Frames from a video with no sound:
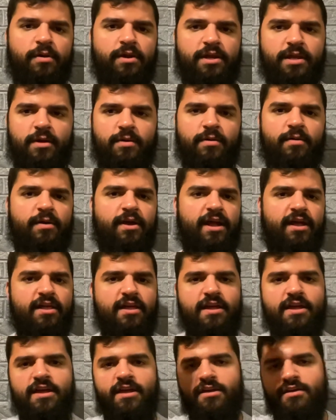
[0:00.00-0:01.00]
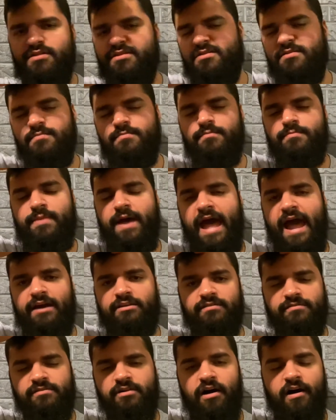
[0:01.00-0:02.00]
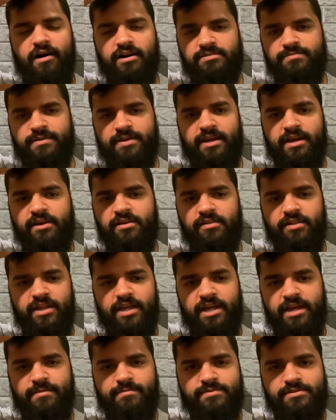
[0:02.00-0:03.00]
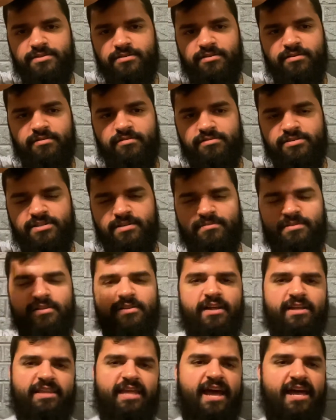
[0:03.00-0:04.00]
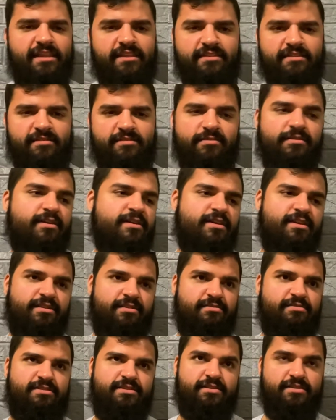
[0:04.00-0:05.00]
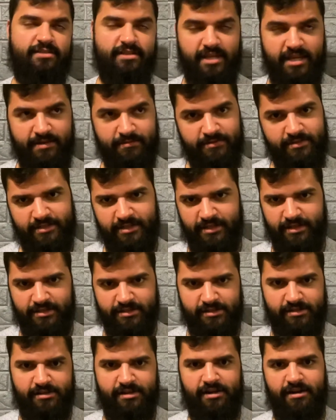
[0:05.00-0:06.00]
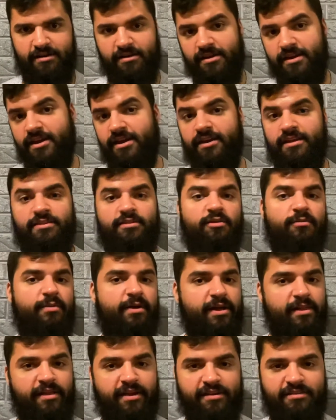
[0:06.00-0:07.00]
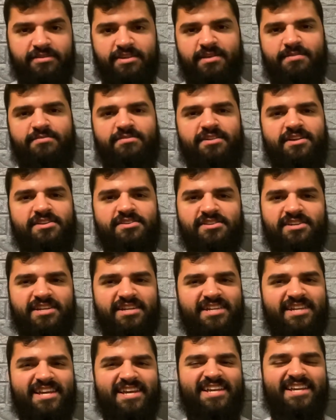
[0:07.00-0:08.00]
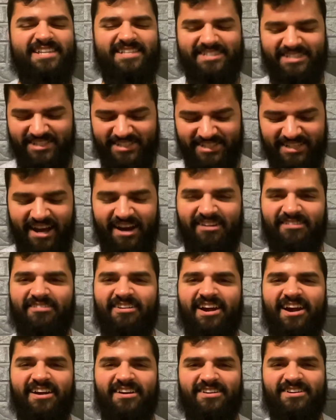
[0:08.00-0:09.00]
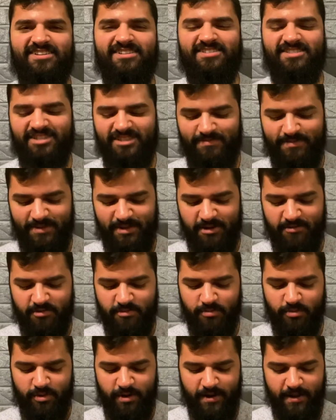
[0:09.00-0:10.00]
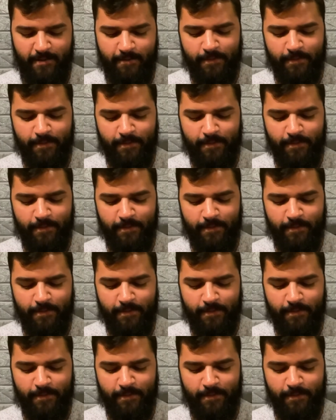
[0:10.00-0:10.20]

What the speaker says: You'll get some packs of Cosmic Eclipse or something like that, and there's Steam Siege in there. Nobody likes Steam Siege because it's just not rare, and it's just been overprinted.